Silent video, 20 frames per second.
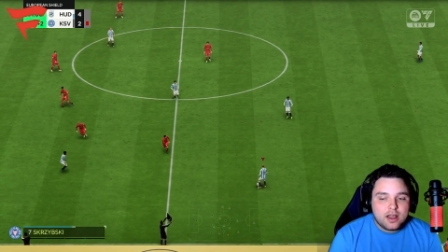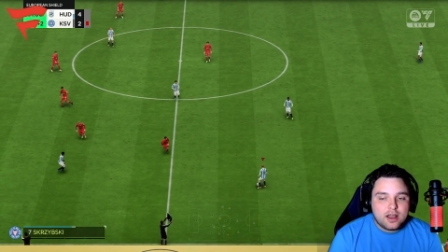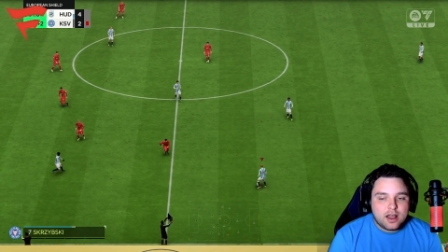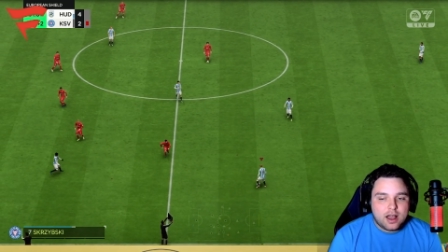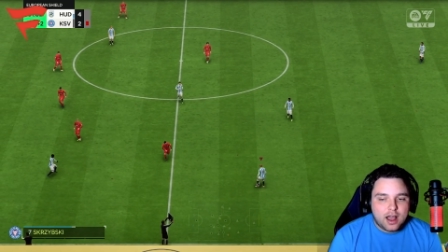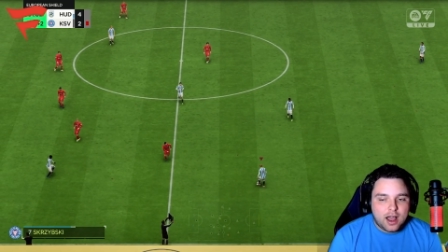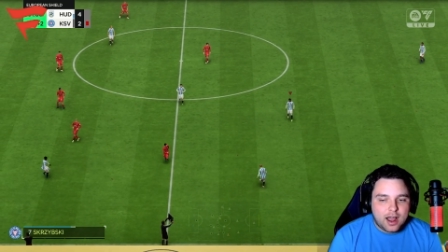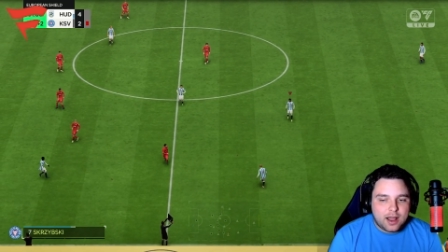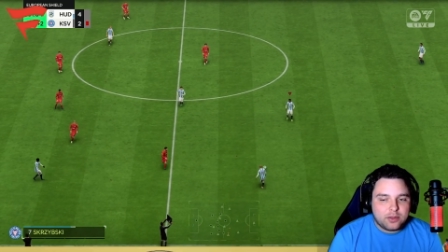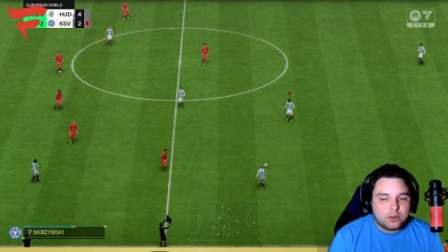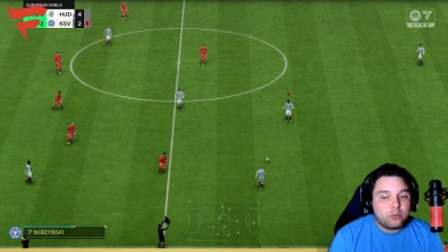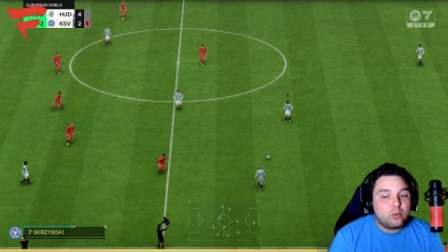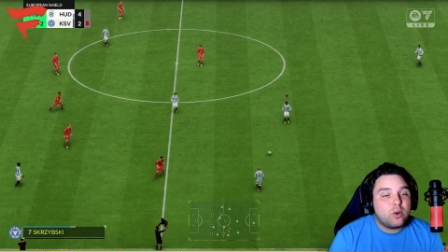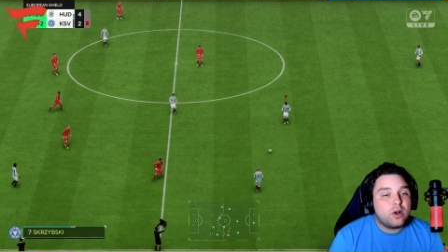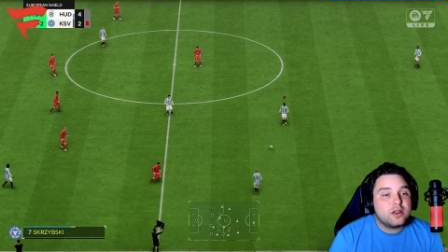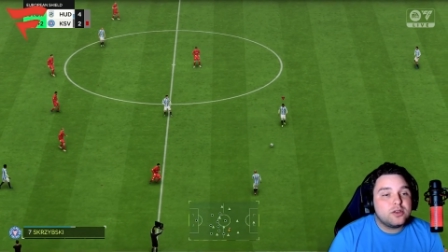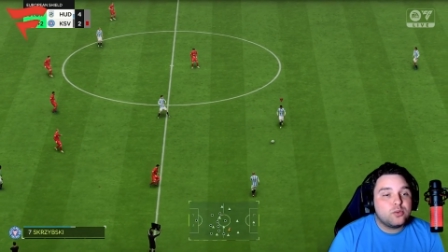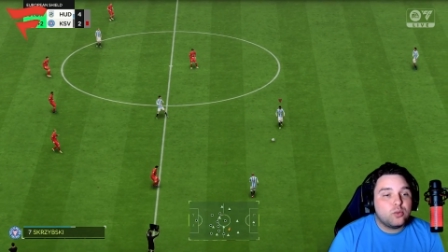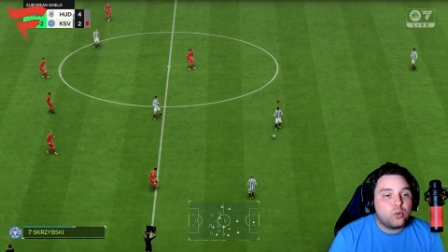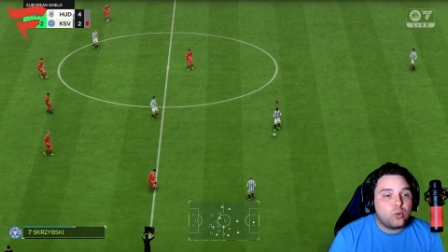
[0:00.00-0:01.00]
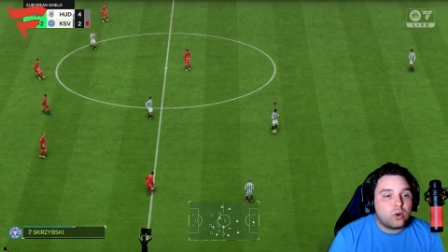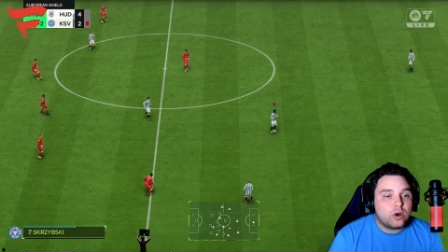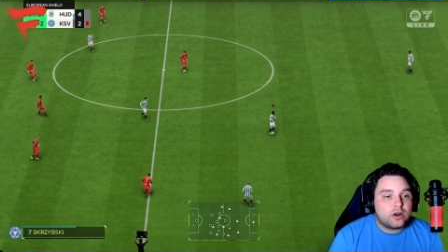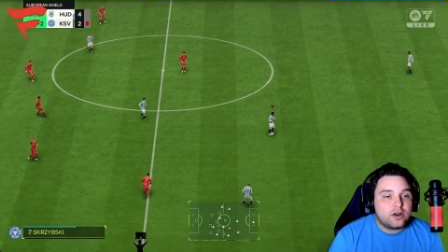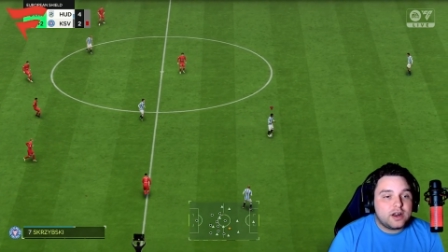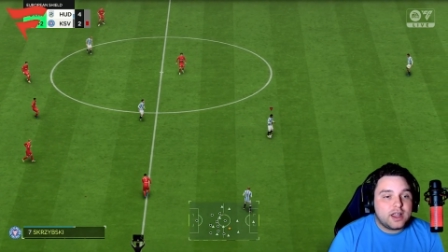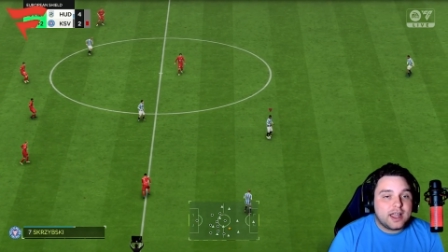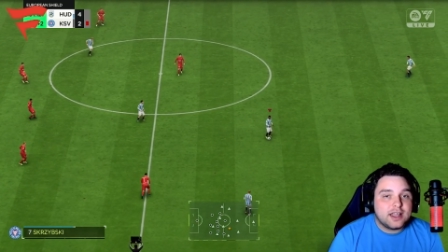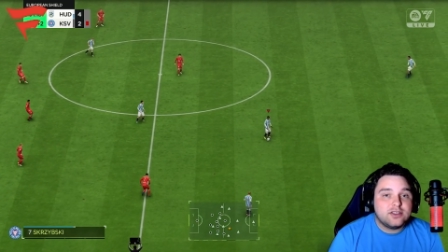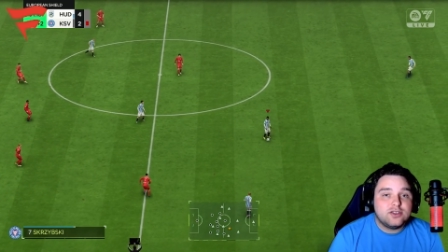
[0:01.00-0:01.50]
The one
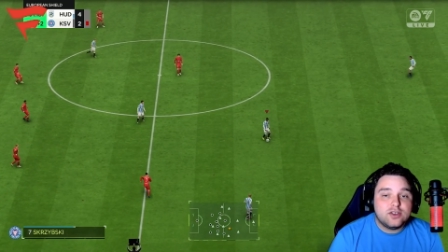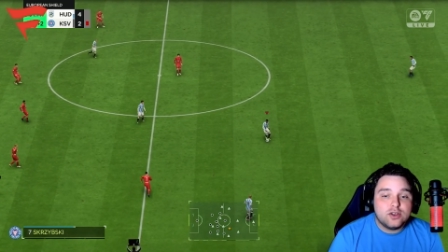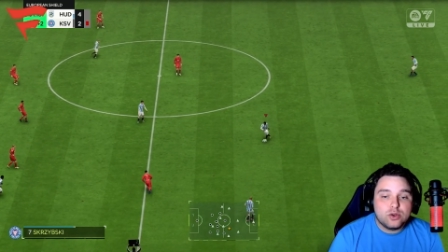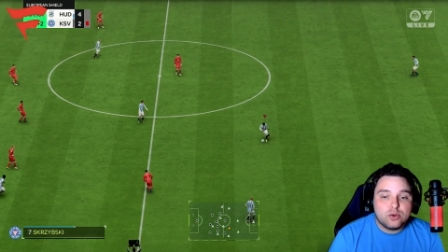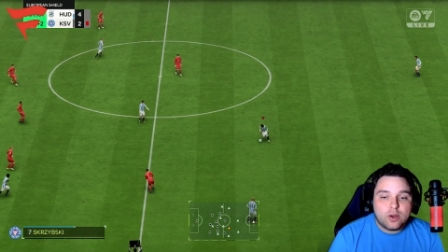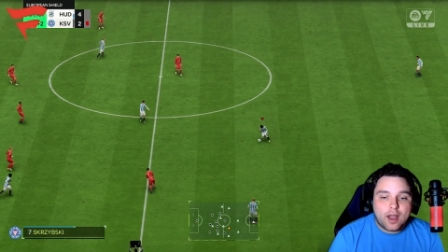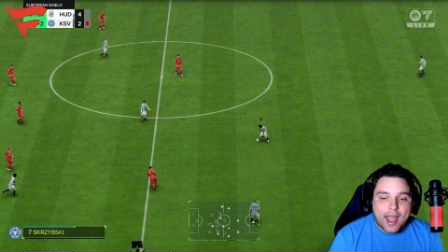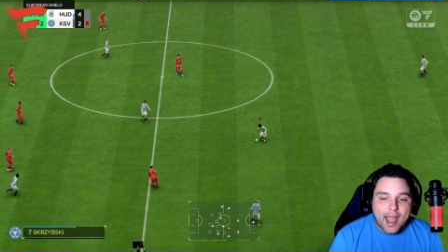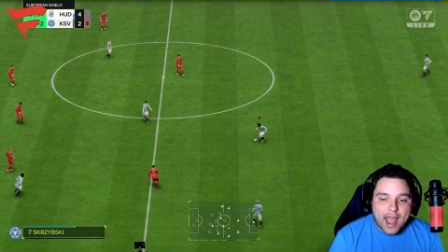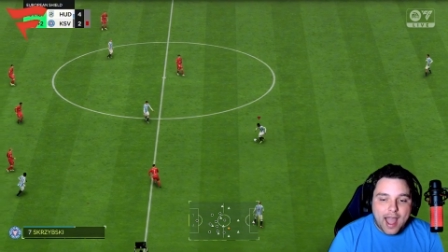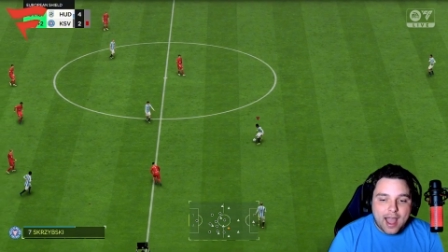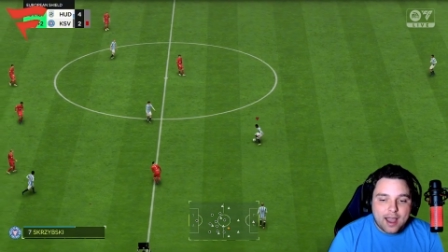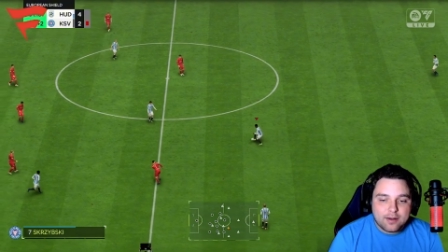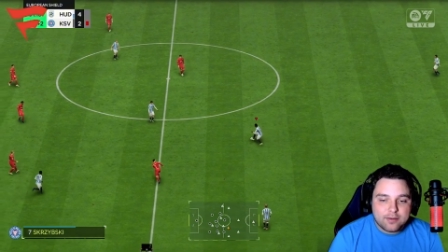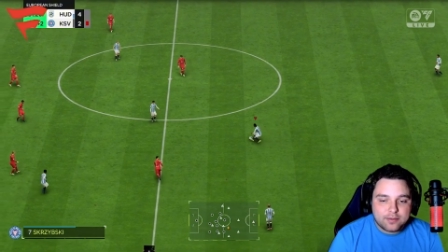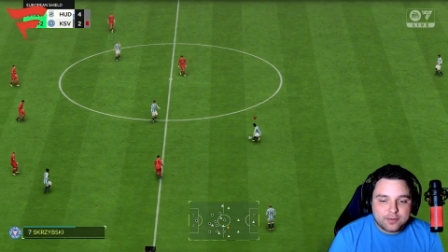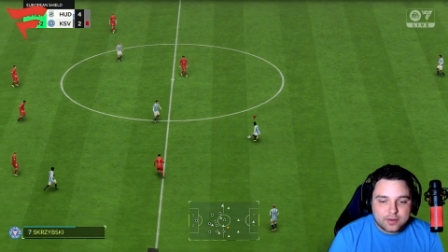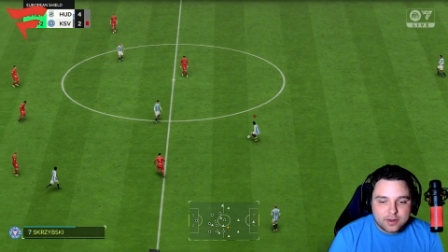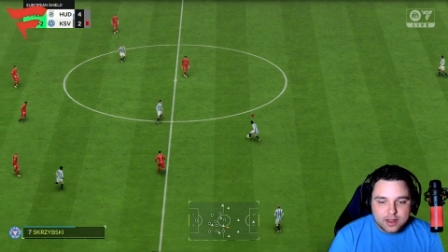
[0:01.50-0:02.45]
worry I do have